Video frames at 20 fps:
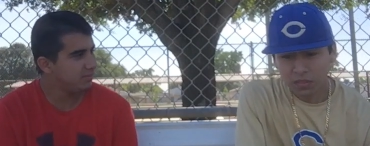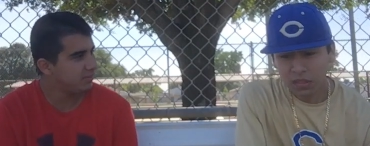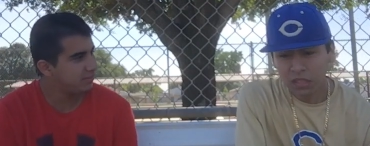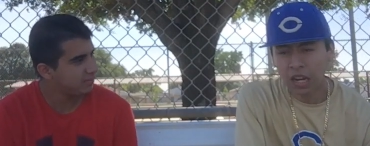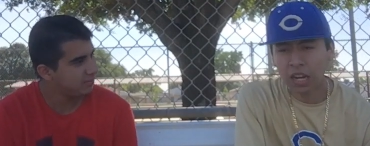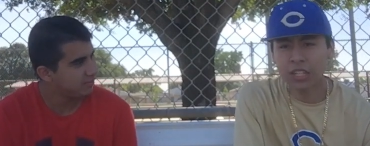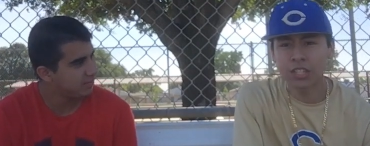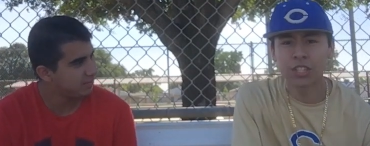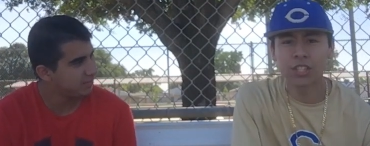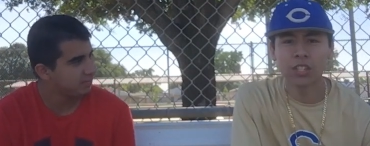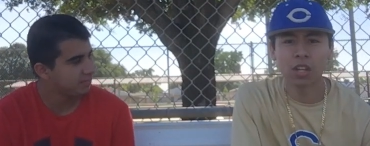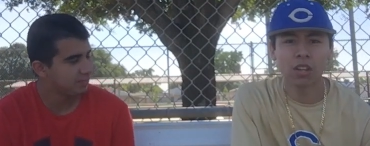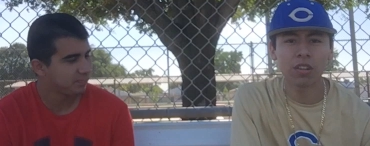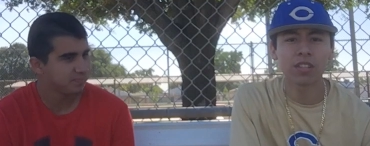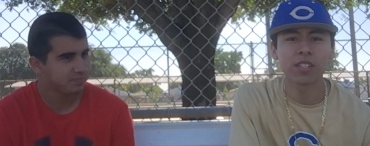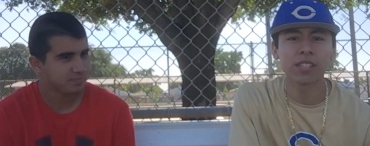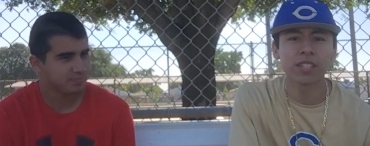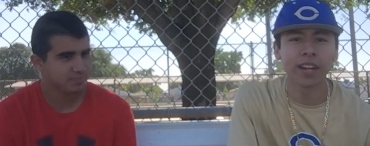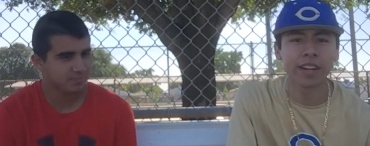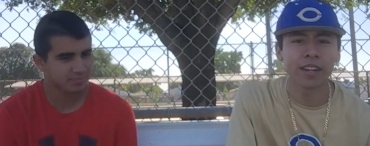Speaker 1: I just saw the
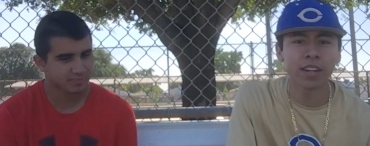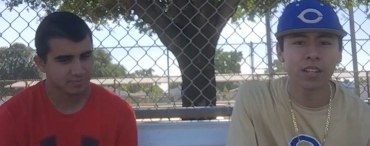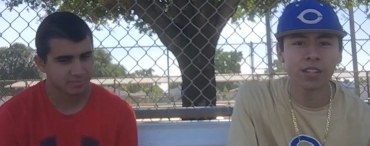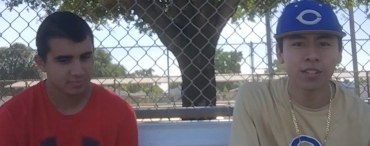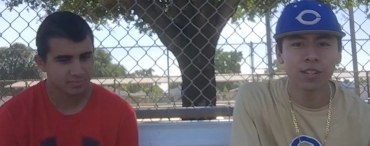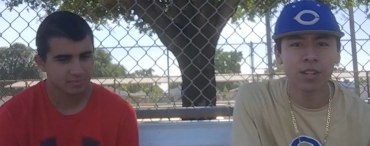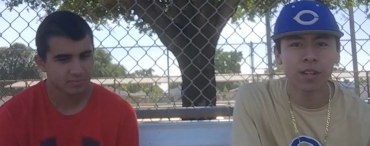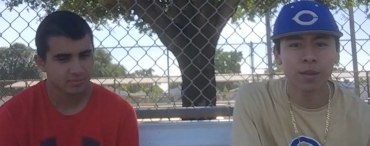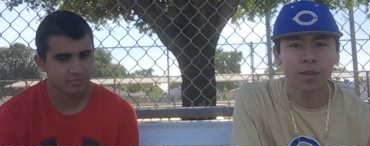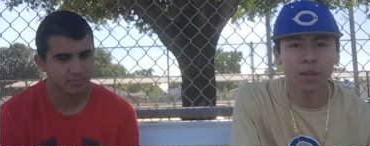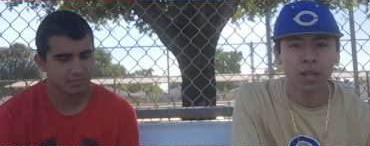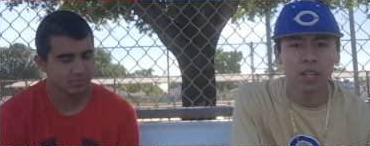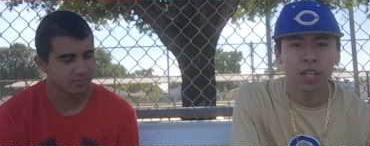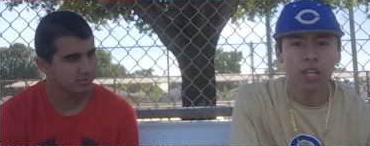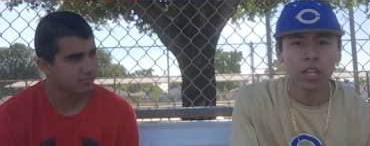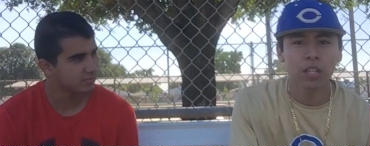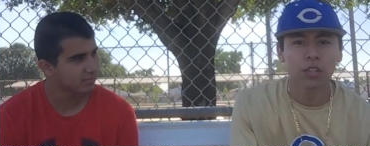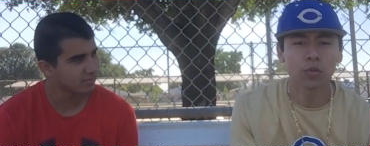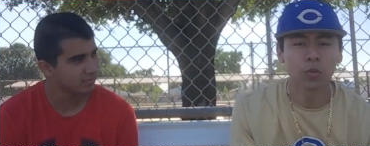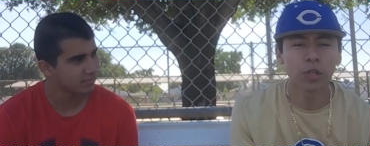stat yesterday.
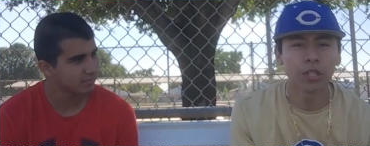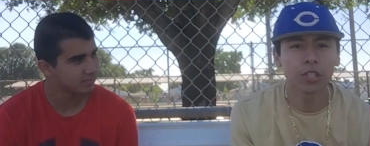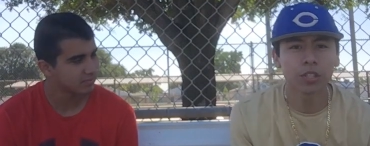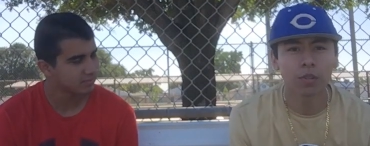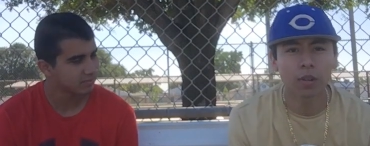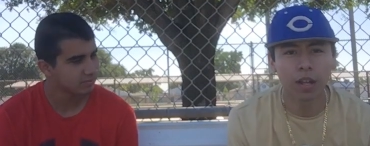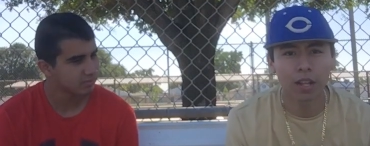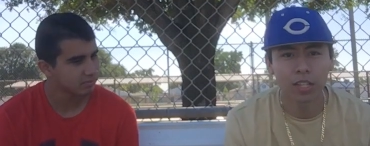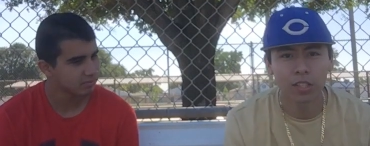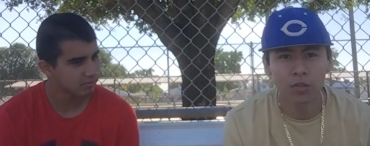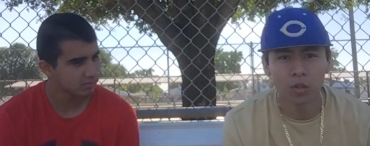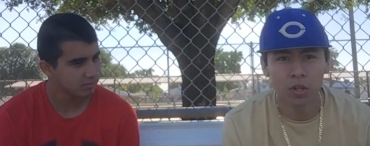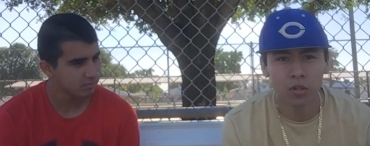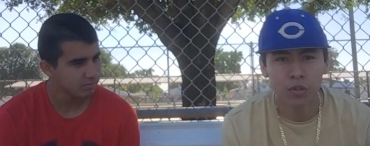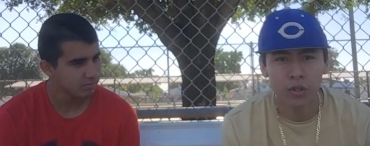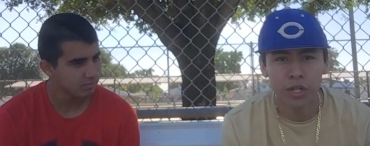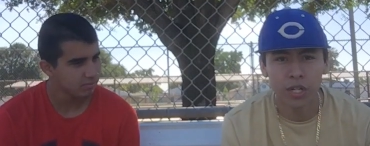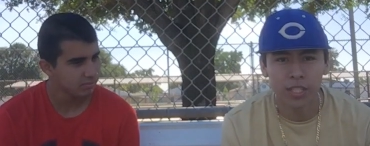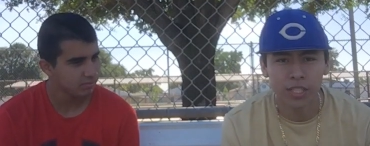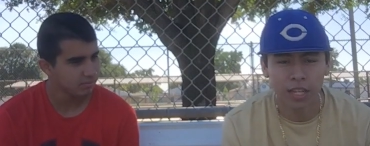22 Alex
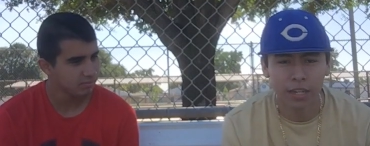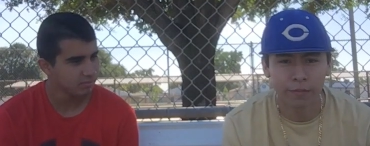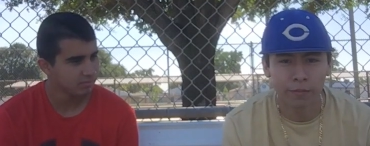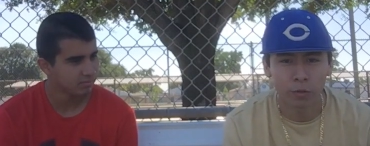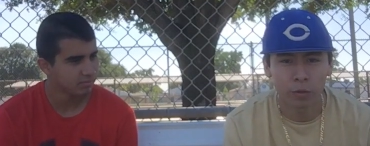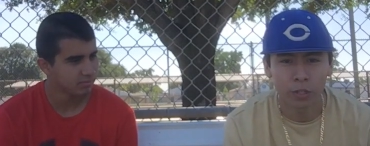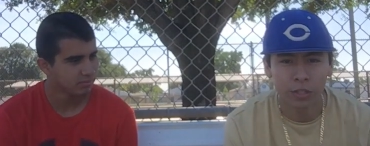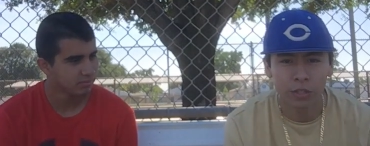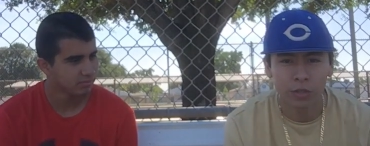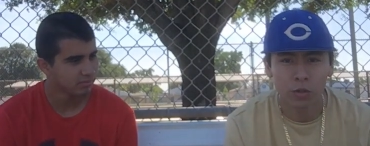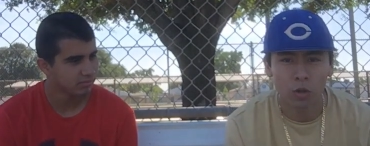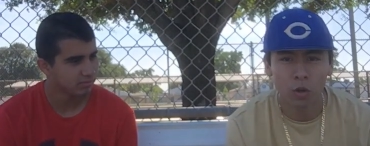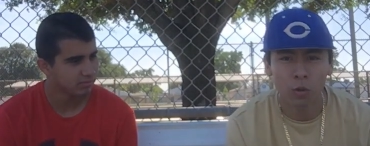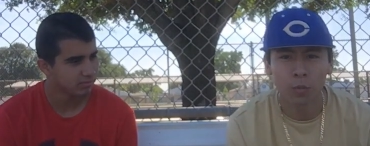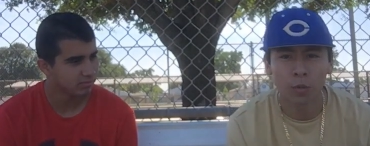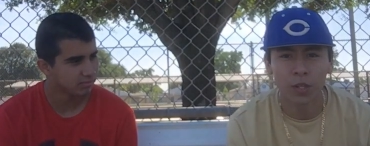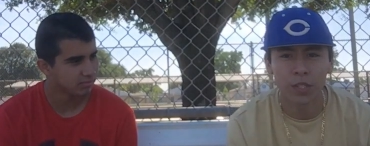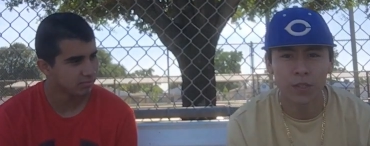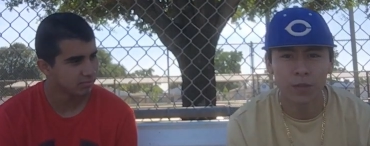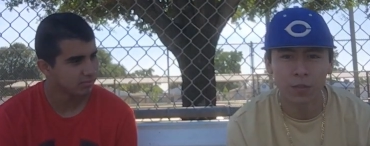Rodriguez had 42 home
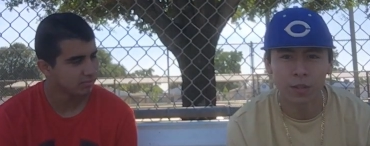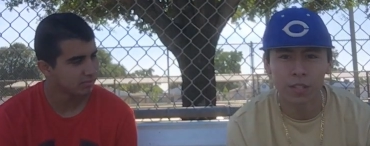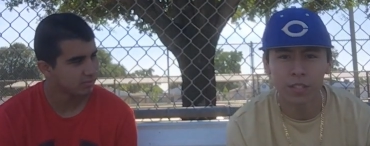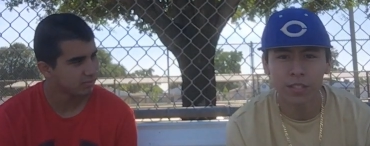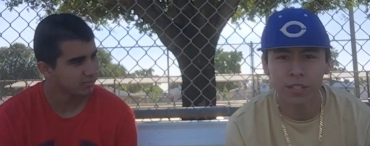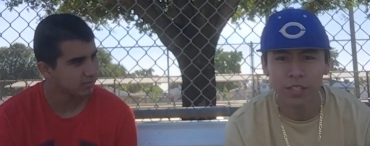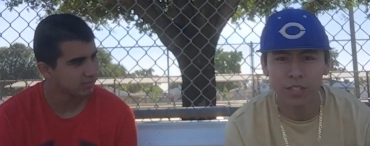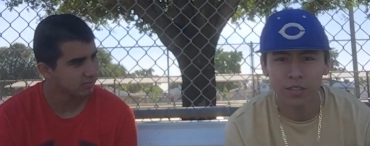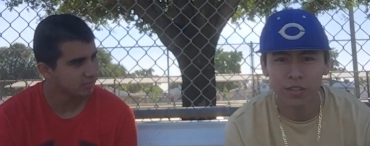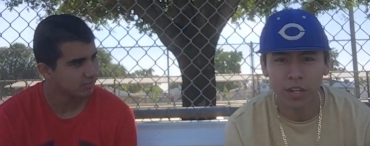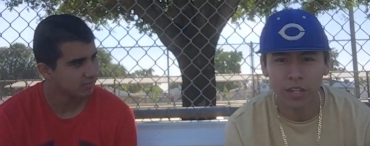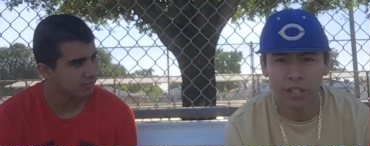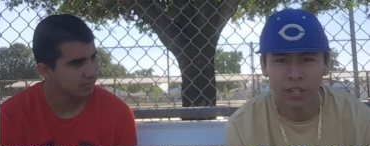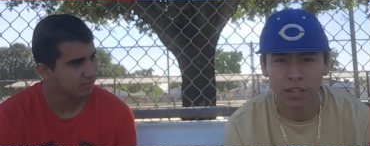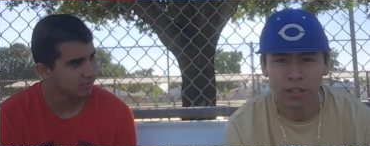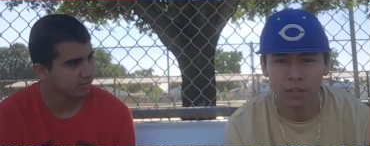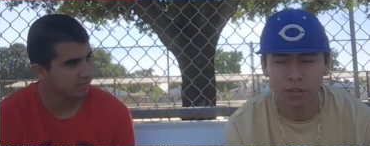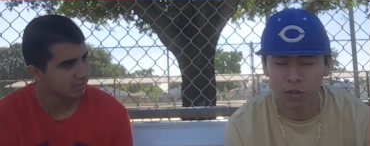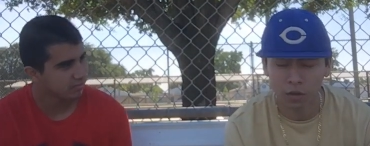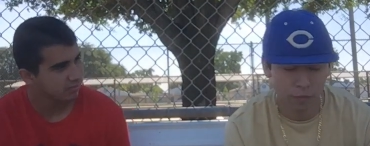runs, 46 strikeout,
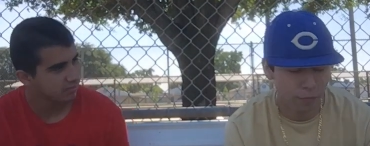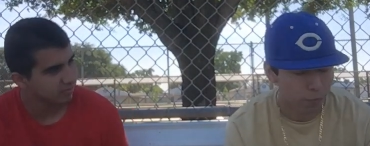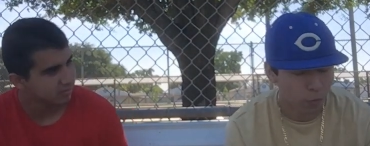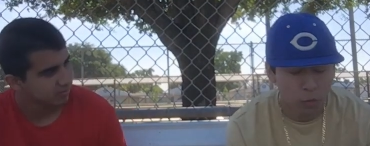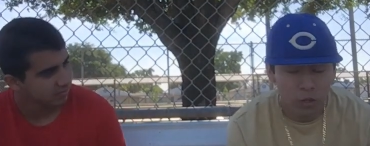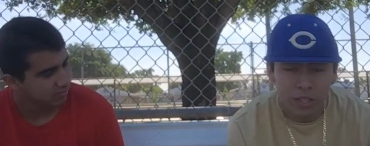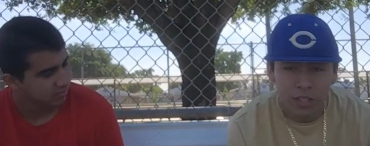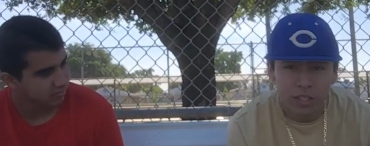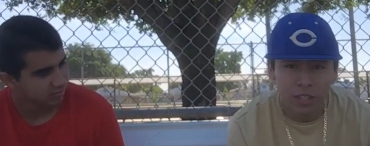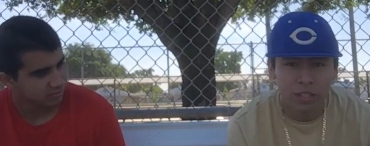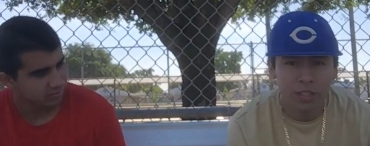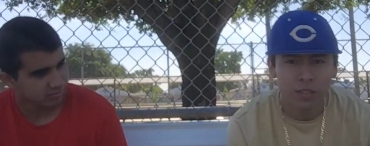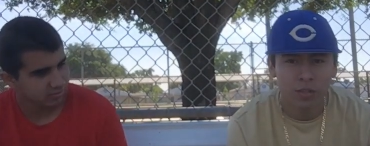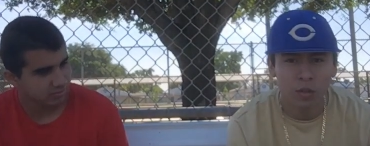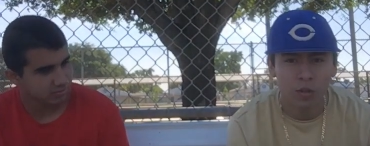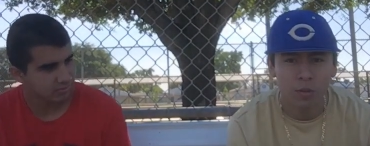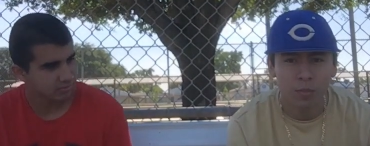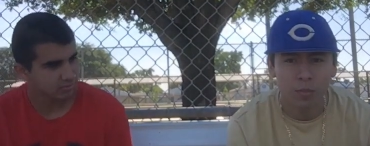or 46 stolen